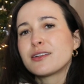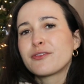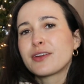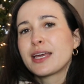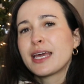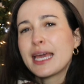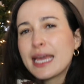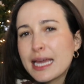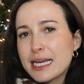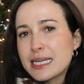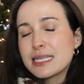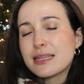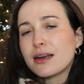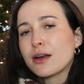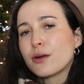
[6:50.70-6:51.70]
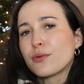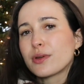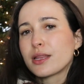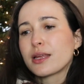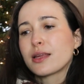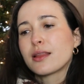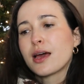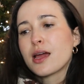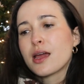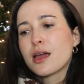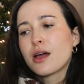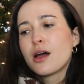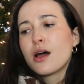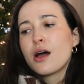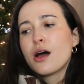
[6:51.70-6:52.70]
of candy that I really like
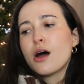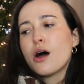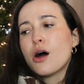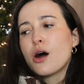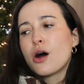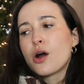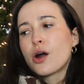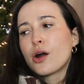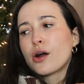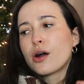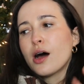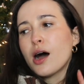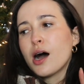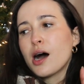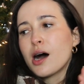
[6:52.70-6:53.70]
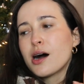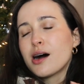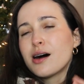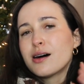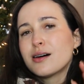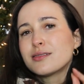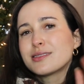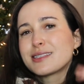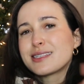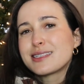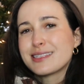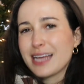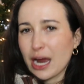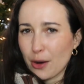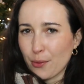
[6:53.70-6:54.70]
are
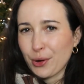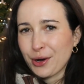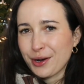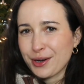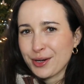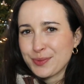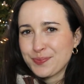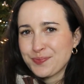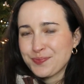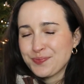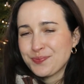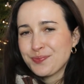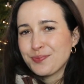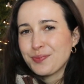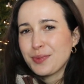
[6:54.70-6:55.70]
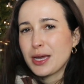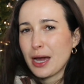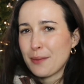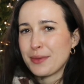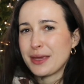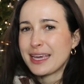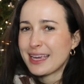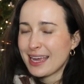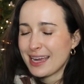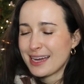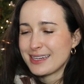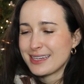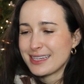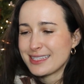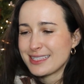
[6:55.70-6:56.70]
sour gummy
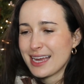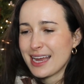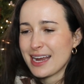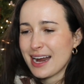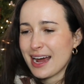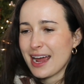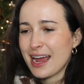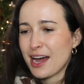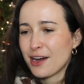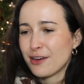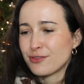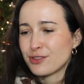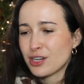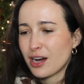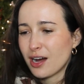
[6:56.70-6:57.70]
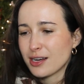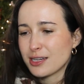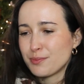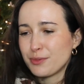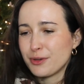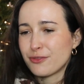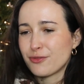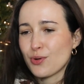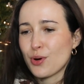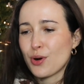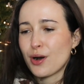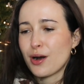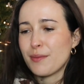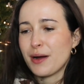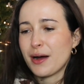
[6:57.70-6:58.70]
candies, and I have talked
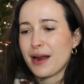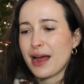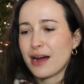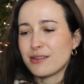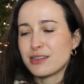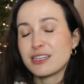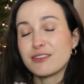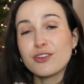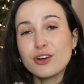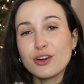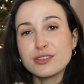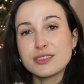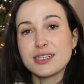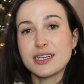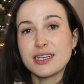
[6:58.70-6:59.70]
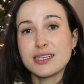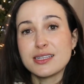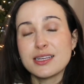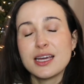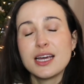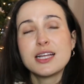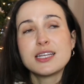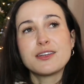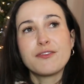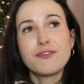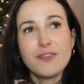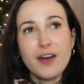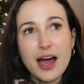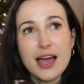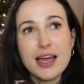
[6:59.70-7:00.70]
before about how difficult it is to
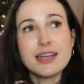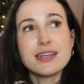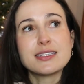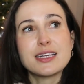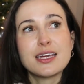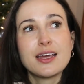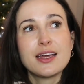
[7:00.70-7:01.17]
find